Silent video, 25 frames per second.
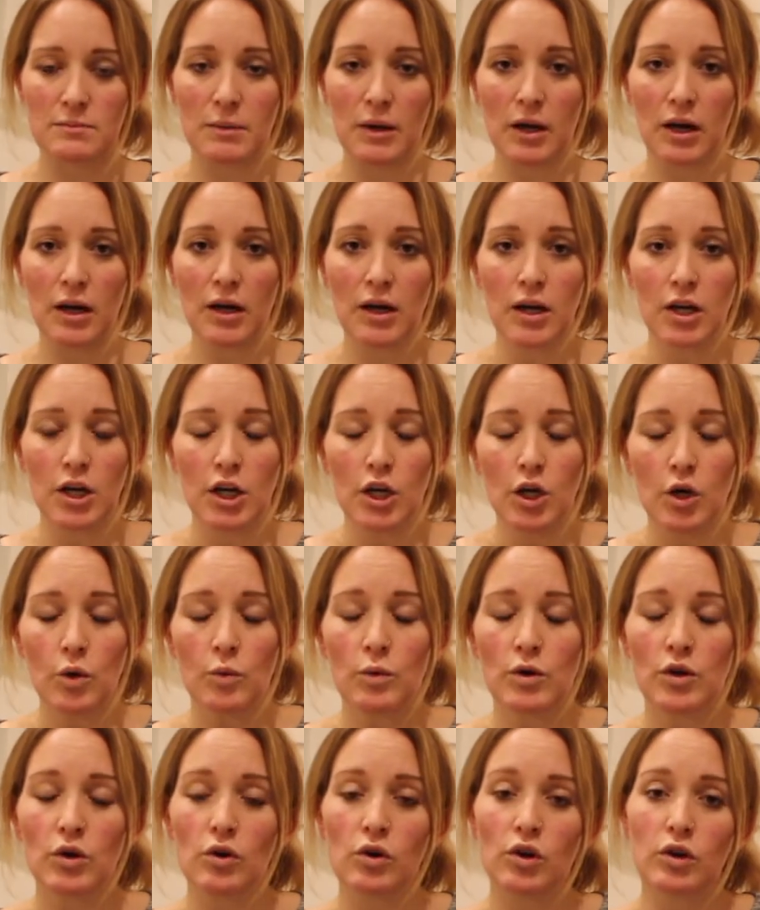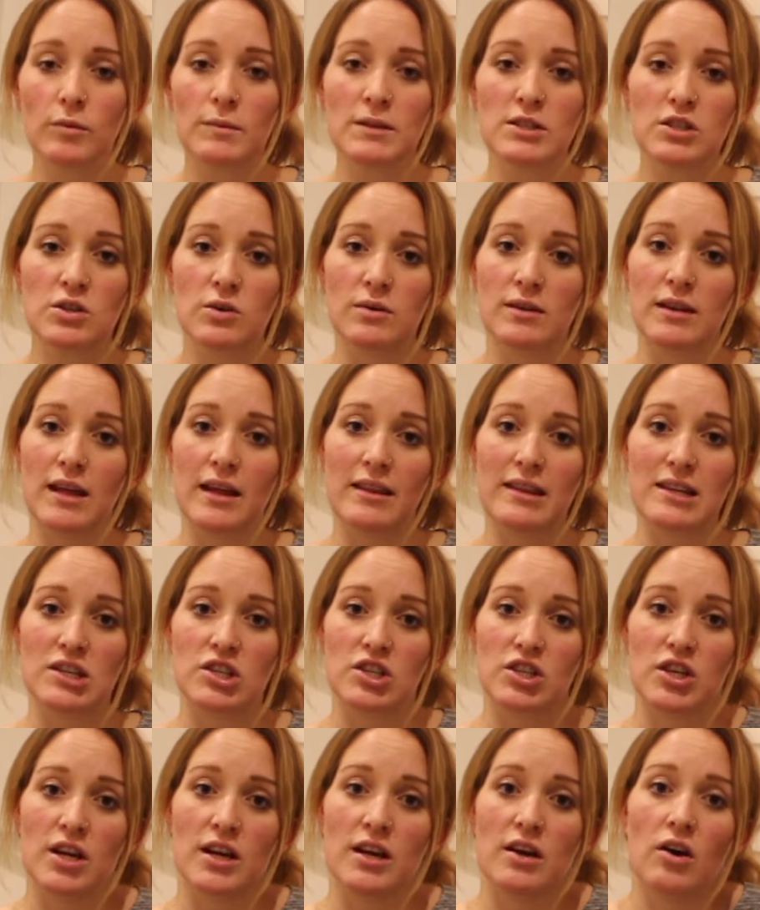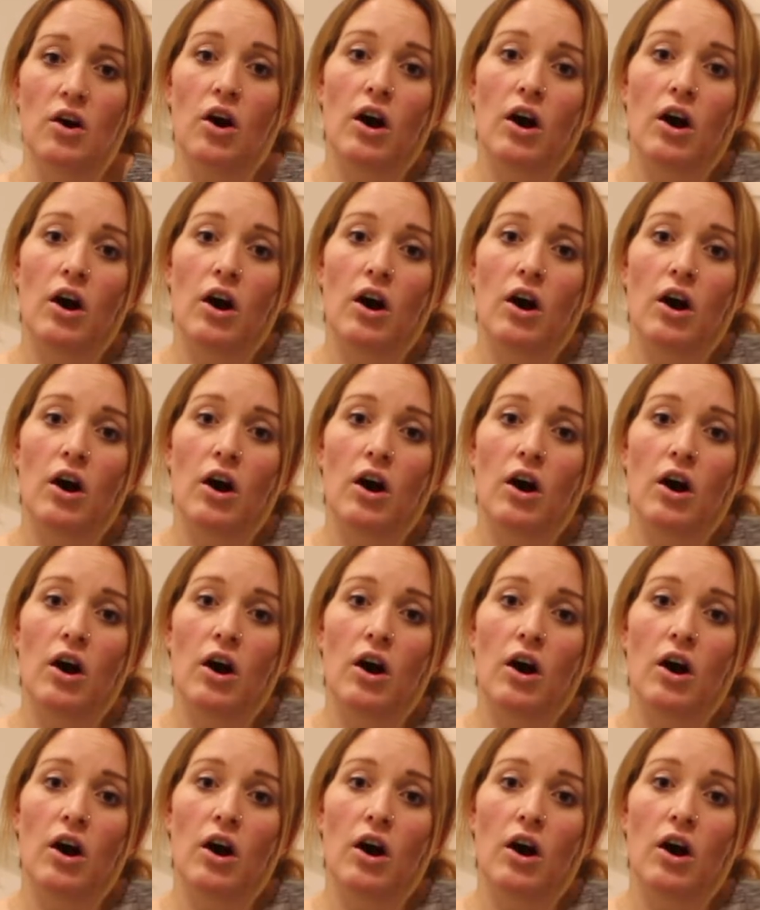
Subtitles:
but we're not going to be doing that this year.